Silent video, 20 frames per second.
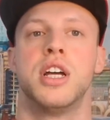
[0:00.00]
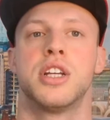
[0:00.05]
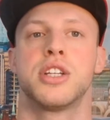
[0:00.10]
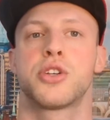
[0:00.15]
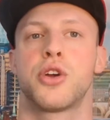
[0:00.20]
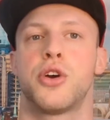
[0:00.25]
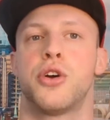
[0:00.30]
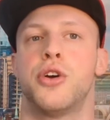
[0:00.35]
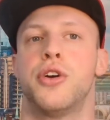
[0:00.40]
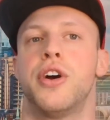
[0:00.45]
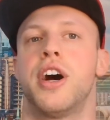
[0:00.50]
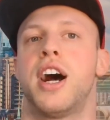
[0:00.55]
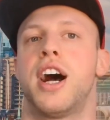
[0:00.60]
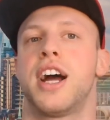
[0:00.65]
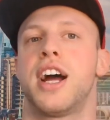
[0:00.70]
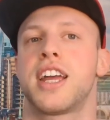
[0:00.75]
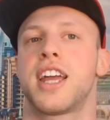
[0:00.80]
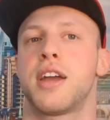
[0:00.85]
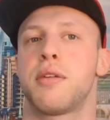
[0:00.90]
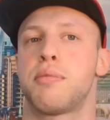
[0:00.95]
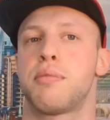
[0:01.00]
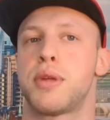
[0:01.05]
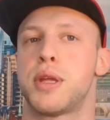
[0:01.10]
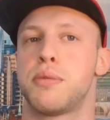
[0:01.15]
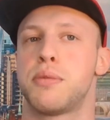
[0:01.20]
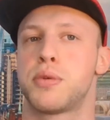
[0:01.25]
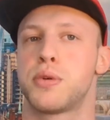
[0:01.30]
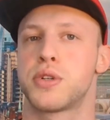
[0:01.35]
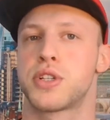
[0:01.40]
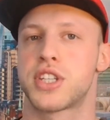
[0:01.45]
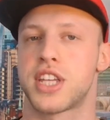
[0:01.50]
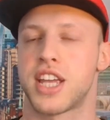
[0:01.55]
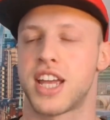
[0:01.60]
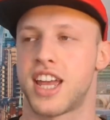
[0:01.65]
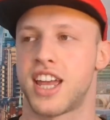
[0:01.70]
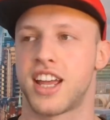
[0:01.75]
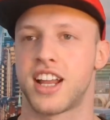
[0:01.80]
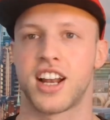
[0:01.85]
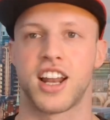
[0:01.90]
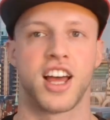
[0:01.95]
So I get people
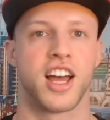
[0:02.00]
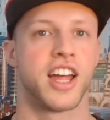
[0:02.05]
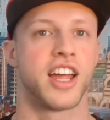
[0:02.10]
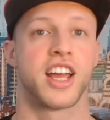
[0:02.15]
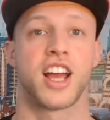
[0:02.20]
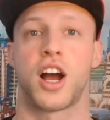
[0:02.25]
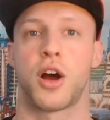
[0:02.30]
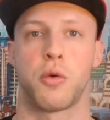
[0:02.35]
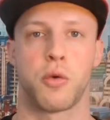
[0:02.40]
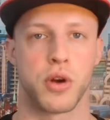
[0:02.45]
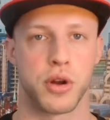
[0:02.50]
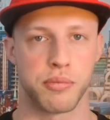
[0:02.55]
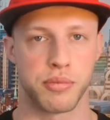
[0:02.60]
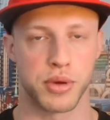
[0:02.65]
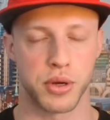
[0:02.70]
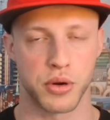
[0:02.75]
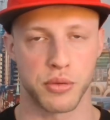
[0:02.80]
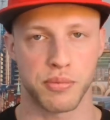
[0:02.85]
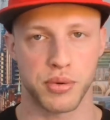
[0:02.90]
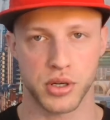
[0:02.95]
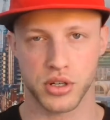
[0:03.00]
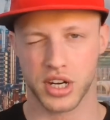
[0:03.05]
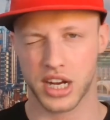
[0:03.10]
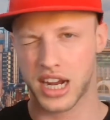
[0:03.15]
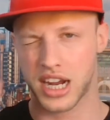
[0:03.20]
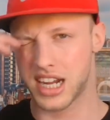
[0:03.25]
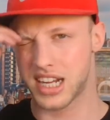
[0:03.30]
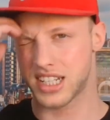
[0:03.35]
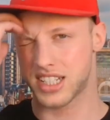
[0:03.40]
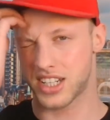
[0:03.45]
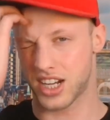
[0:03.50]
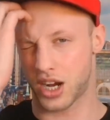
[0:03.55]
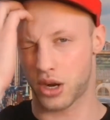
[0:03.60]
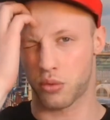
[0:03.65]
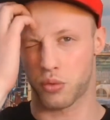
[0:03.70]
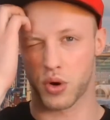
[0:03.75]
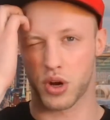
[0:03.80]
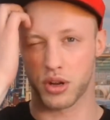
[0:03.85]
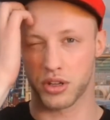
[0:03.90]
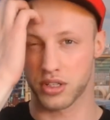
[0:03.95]
saying, like, I want to build a podcast, I
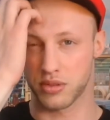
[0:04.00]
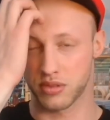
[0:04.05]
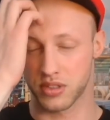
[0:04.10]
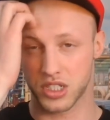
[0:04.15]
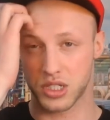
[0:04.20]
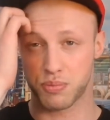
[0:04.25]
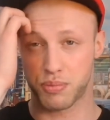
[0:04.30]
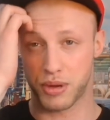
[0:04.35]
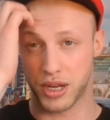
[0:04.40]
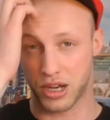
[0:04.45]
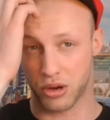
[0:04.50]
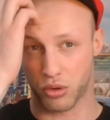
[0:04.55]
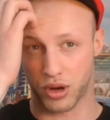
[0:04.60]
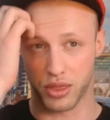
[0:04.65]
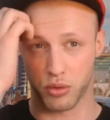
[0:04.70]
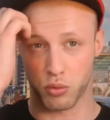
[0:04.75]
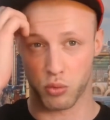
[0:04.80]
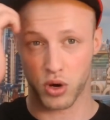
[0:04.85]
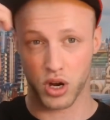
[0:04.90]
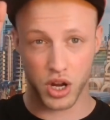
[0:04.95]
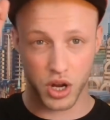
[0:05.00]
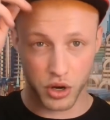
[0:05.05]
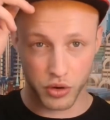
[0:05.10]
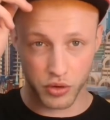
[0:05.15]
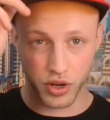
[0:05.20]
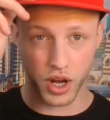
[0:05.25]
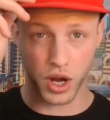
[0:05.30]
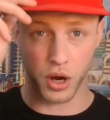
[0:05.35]
want to speak around the world,